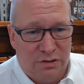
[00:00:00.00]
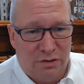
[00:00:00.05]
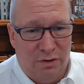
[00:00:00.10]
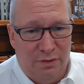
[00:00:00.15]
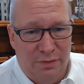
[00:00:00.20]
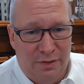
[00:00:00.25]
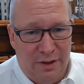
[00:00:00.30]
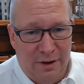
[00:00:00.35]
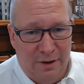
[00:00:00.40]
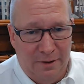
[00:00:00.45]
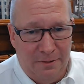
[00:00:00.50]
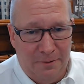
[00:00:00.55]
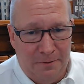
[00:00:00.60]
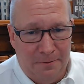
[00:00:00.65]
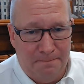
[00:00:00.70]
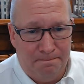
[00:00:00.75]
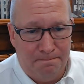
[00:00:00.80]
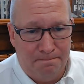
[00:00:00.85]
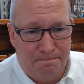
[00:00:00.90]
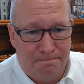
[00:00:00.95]
on the other.
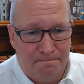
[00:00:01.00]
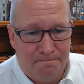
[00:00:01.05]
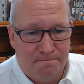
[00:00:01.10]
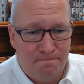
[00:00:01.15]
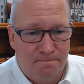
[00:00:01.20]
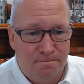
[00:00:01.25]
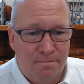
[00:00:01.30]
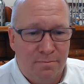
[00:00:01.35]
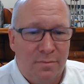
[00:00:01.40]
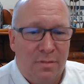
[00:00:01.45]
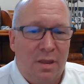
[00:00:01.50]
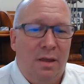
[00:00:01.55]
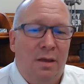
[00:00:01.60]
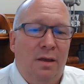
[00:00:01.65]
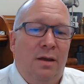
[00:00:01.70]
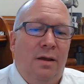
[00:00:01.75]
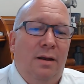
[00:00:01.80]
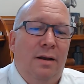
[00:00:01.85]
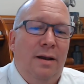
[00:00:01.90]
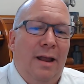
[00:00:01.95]

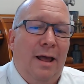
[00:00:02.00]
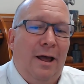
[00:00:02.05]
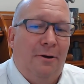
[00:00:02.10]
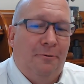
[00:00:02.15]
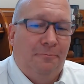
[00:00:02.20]
Now,